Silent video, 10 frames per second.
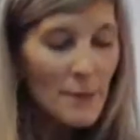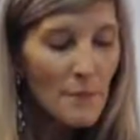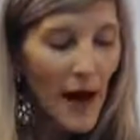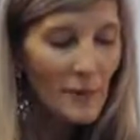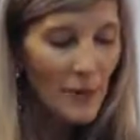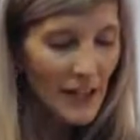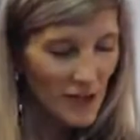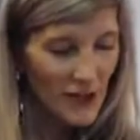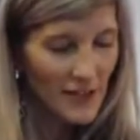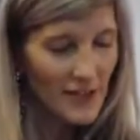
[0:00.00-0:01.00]
My
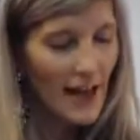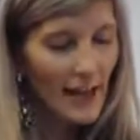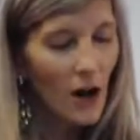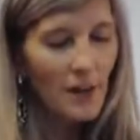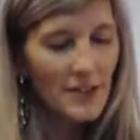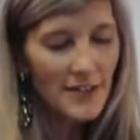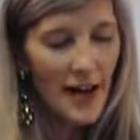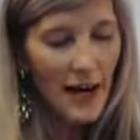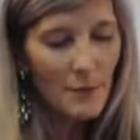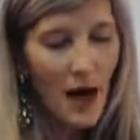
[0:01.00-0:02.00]
patients say it all the time.